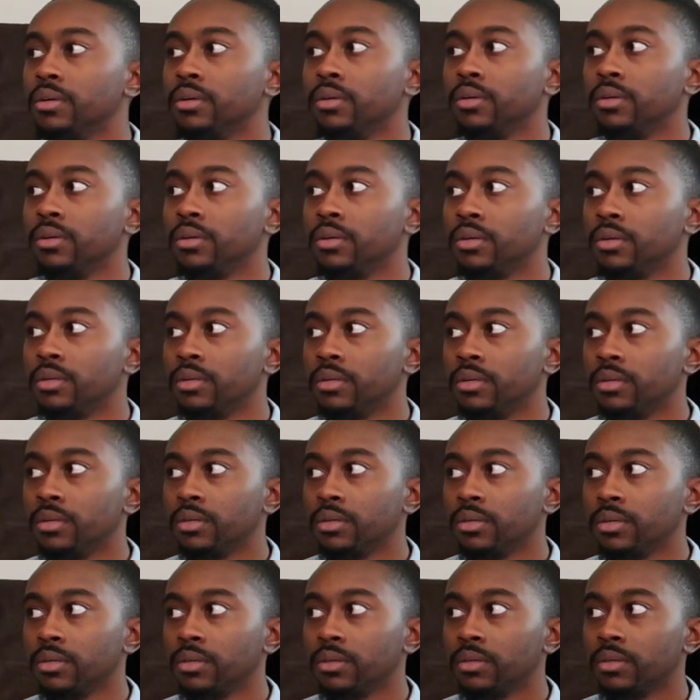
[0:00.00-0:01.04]

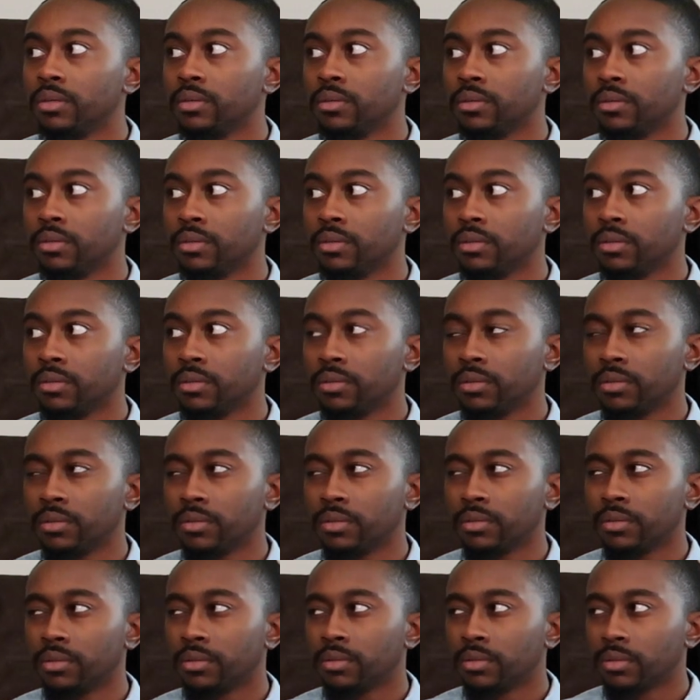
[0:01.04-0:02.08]

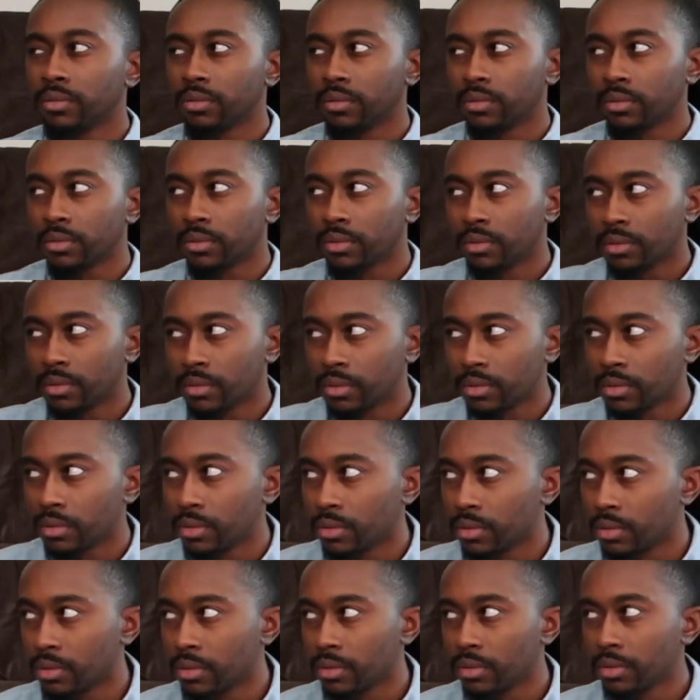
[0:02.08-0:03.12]

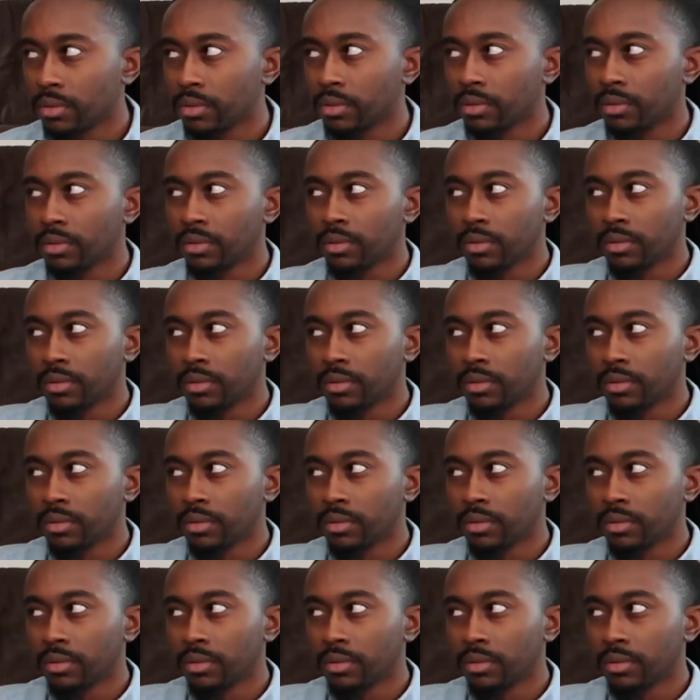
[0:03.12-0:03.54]
(not speaking)